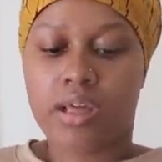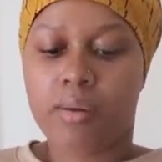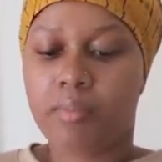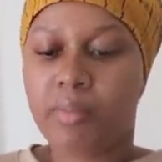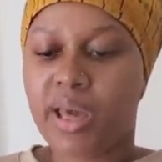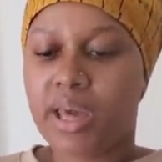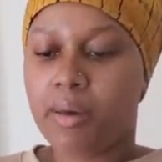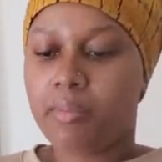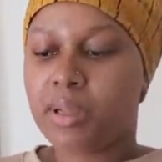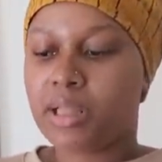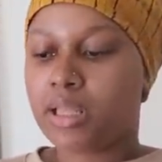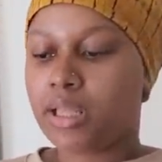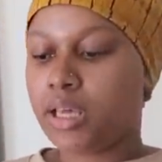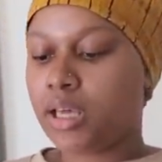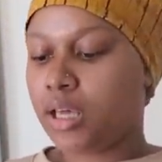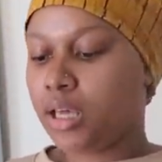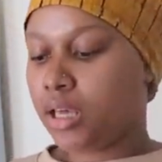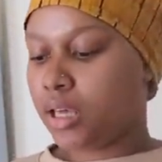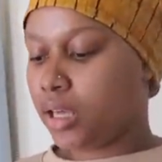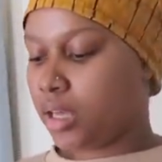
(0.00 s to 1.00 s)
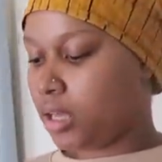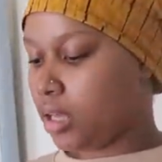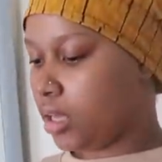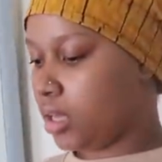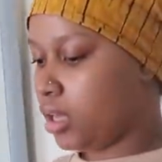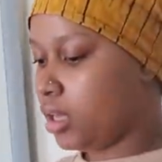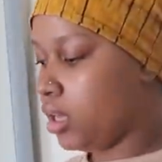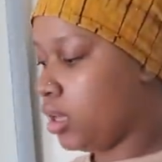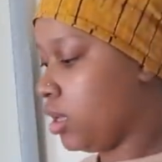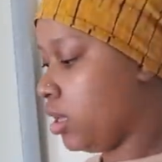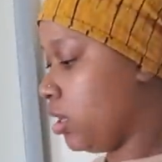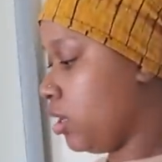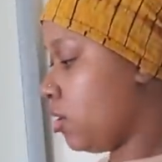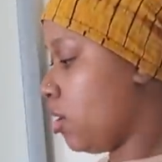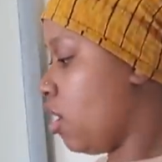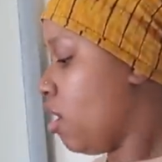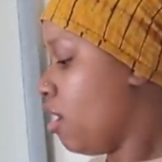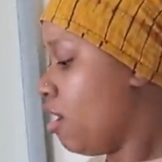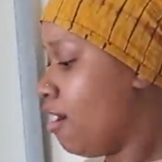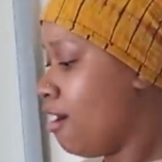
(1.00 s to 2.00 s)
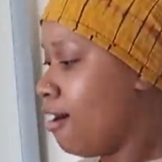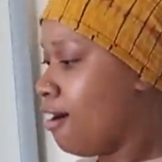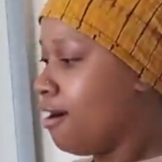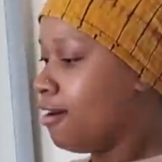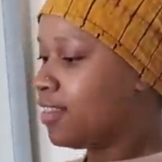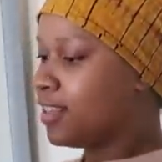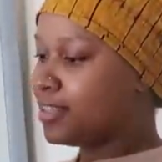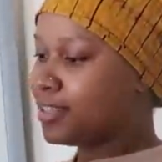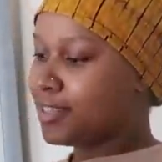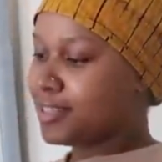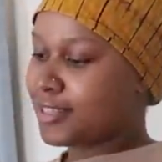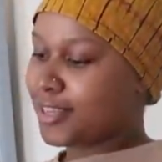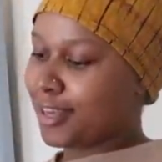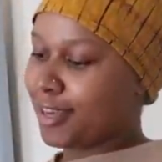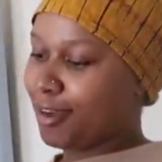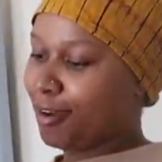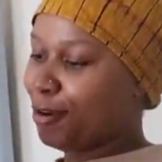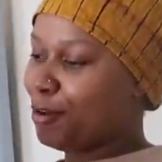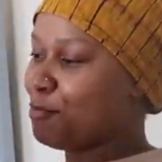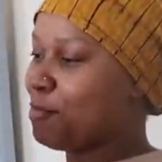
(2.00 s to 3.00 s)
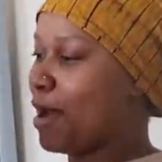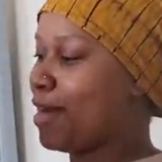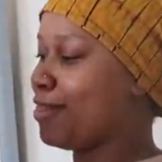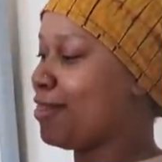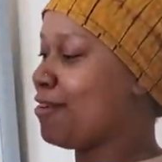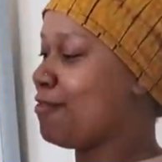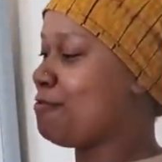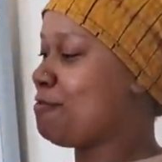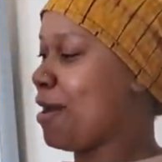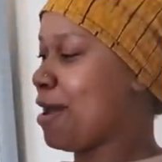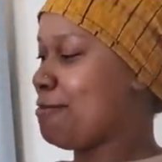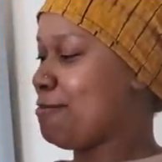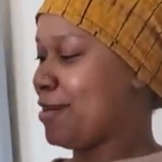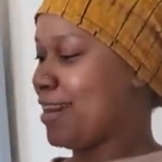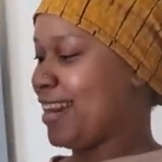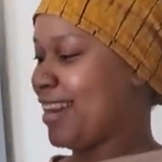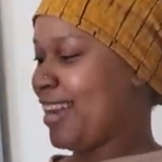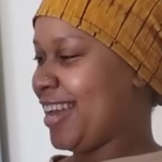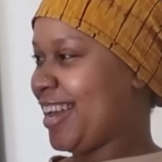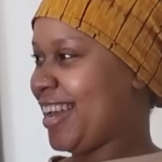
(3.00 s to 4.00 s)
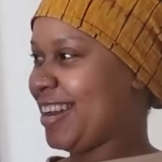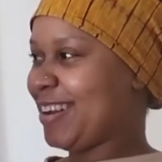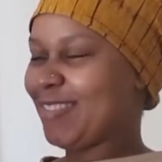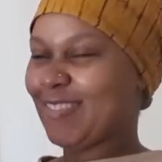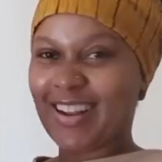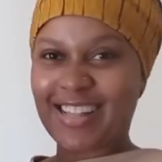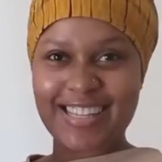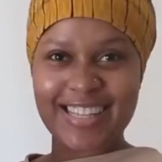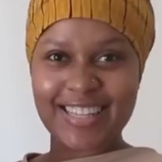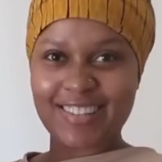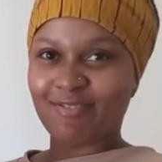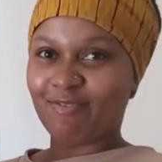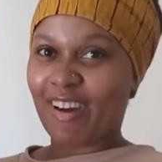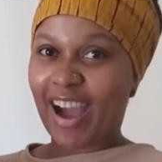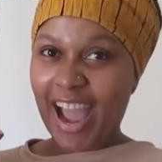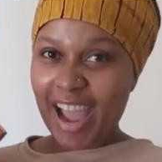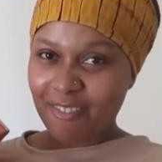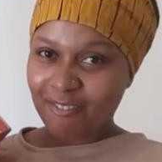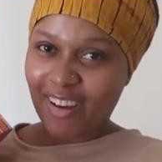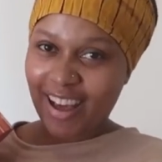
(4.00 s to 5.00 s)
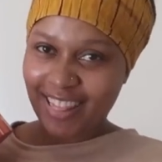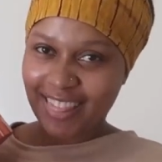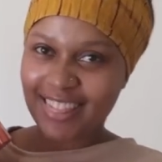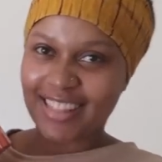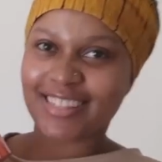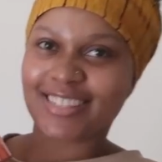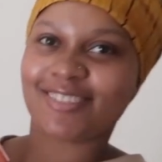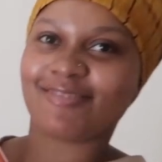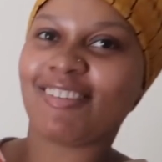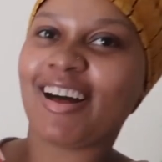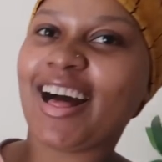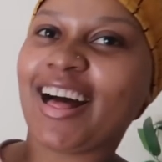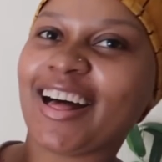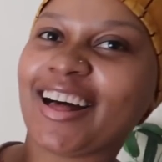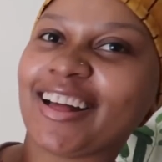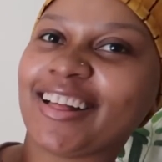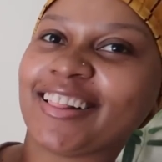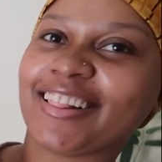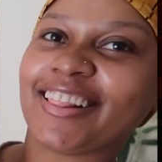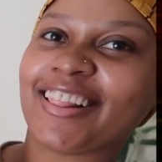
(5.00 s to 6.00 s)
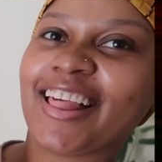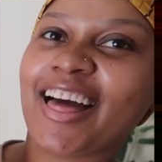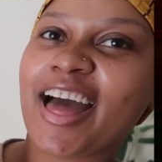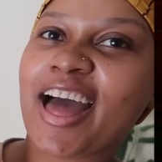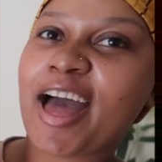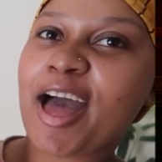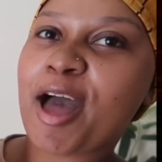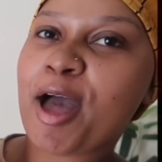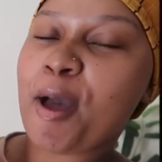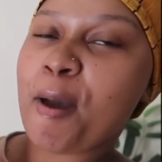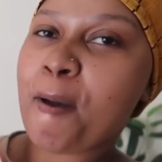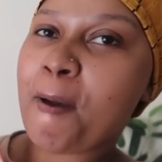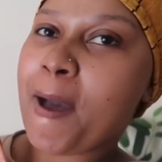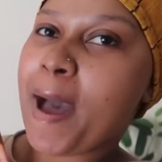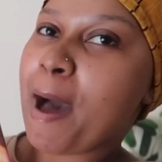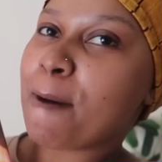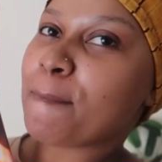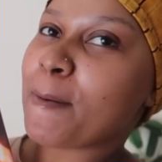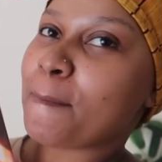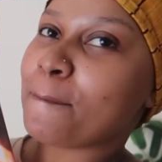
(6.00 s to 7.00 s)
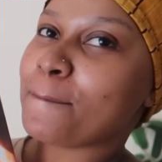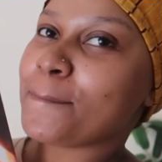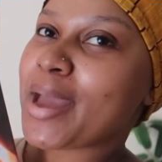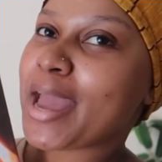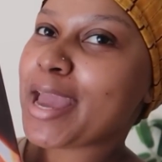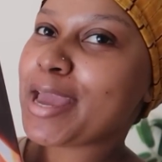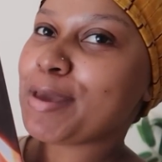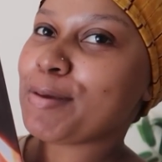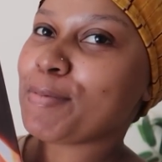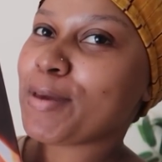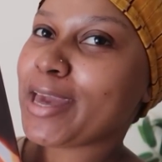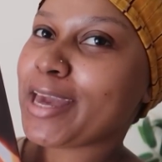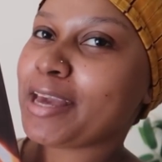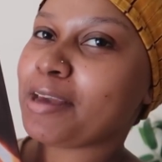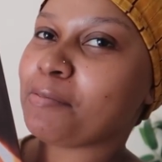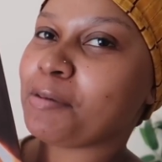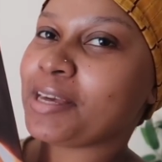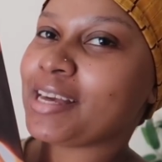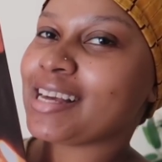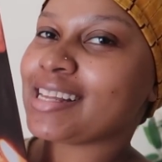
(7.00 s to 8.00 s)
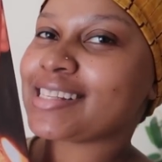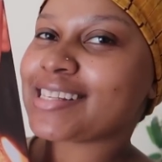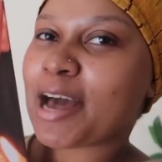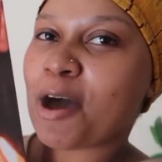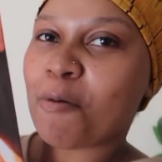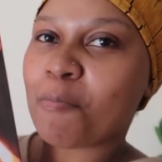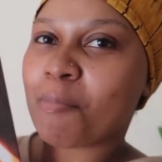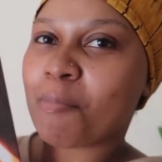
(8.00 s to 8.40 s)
Maybelline. Oh, this is cute. Month of Maybelline. Plus, it's my month as well. I'm a May baby. It's our